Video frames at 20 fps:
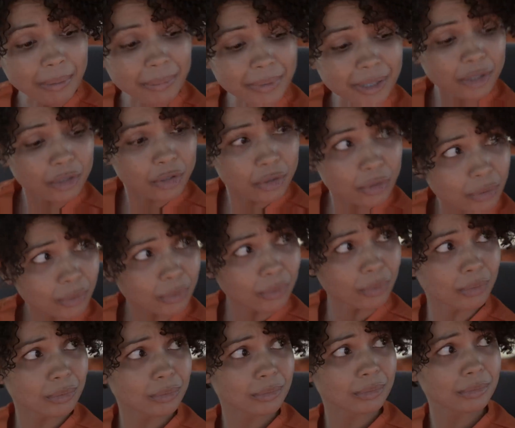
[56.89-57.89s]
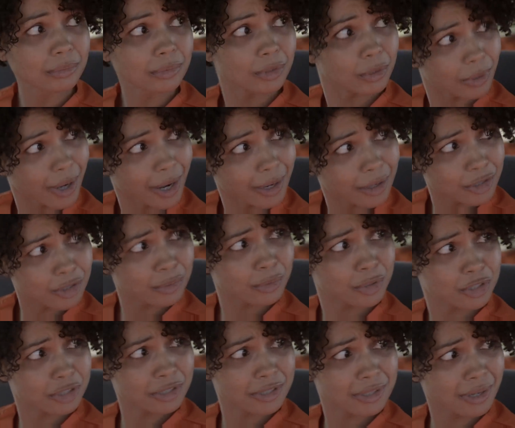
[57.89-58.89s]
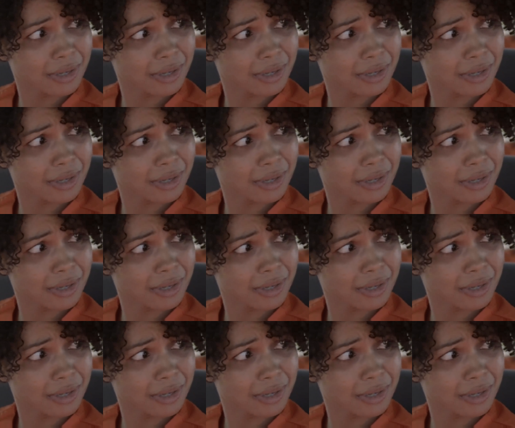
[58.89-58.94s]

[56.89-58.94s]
I mean you. You gotta do it